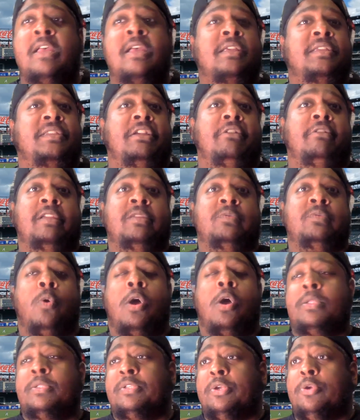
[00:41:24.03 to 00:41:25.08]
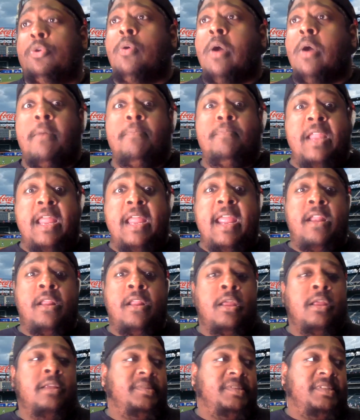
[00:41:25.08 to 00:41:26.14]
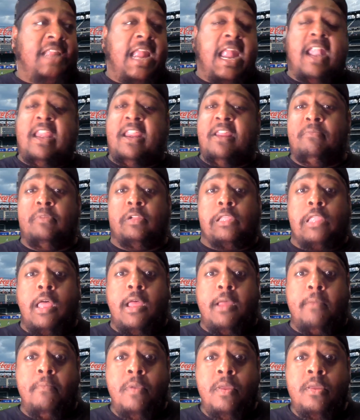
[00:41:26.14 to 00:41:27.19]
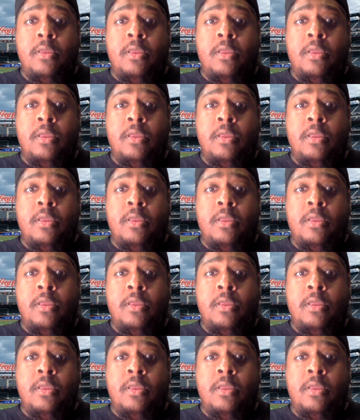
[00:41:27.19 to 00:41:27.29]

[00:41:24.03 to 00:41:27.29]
Series 1, 2, Update, Stadium Club,